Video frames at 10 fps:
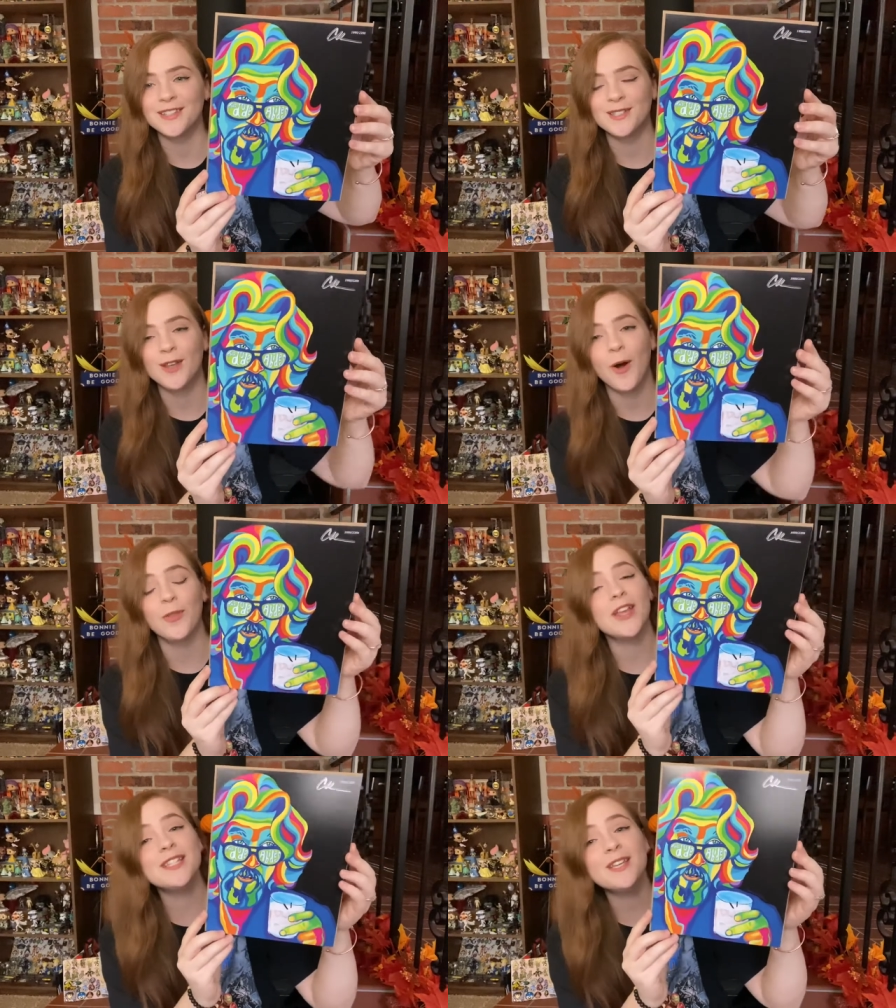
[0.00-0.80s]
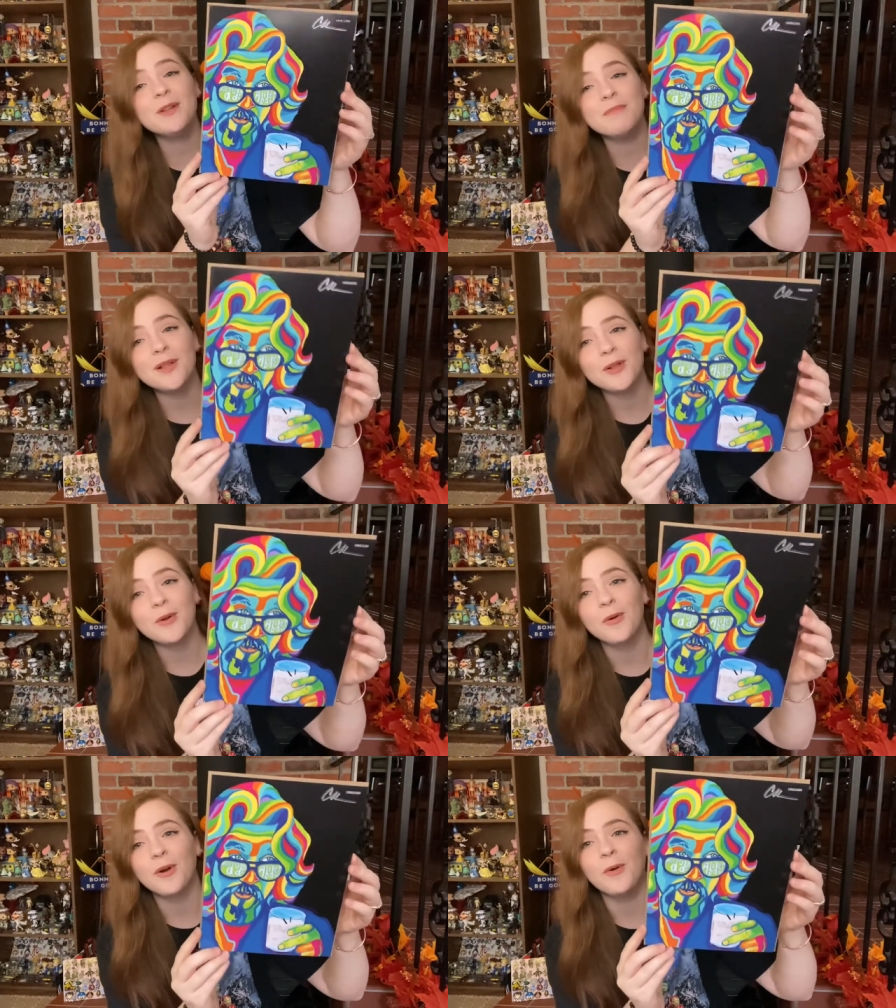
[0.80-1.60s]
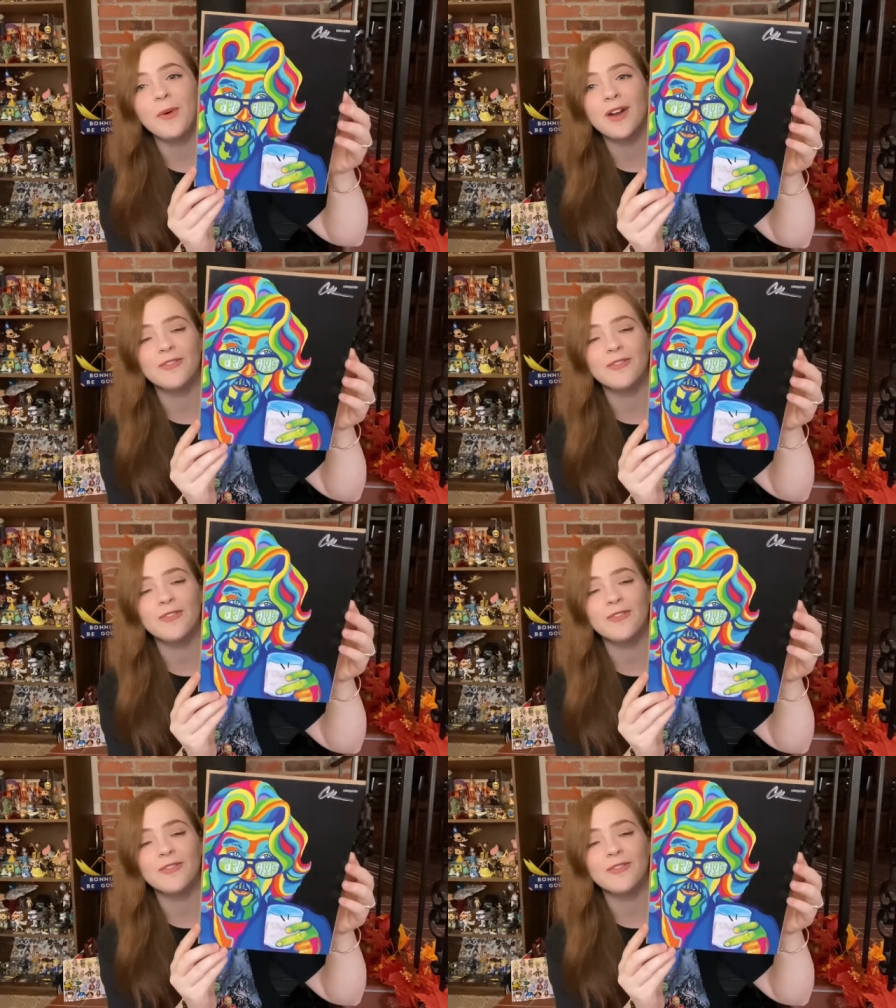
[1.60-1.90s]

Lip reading: So that's either milk or a white